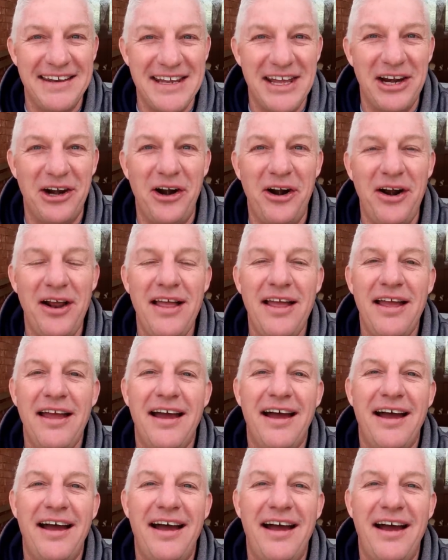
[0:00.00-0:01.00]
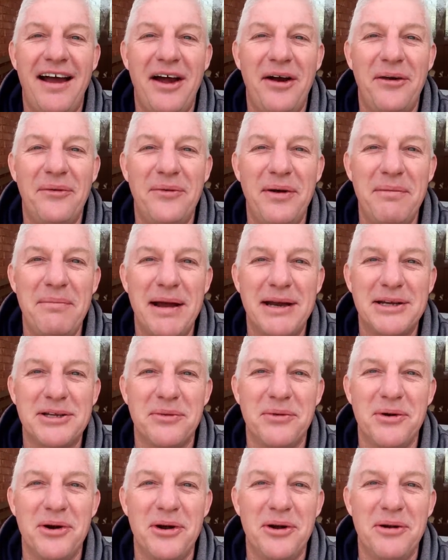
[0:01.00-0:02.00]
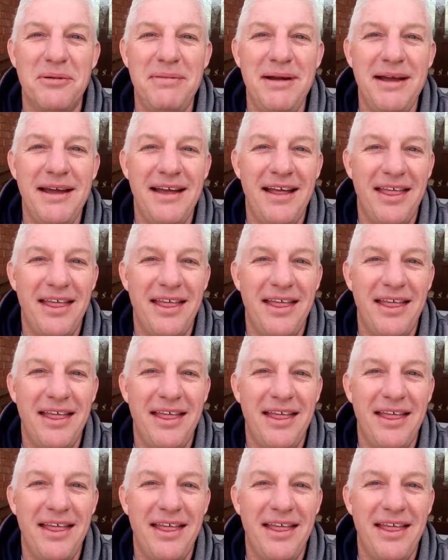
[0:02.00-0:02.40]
dinner, uh, went back to the room.